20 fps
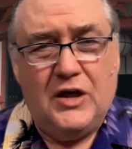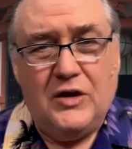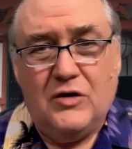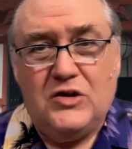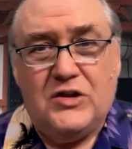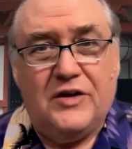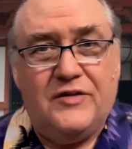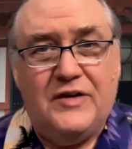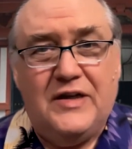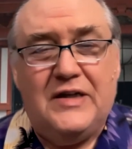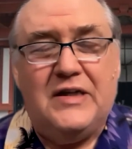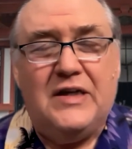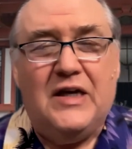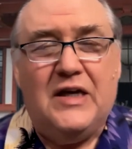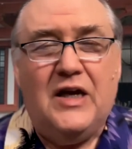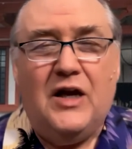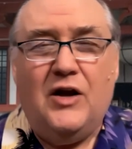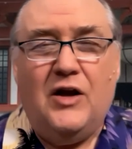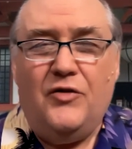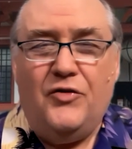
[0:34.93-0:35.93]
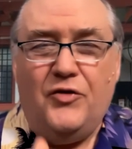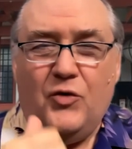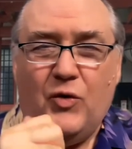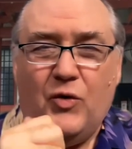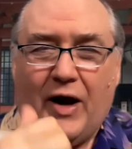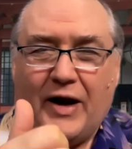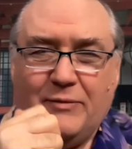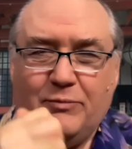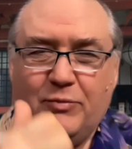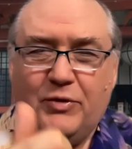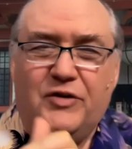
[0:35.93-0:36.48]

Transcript: You just need the right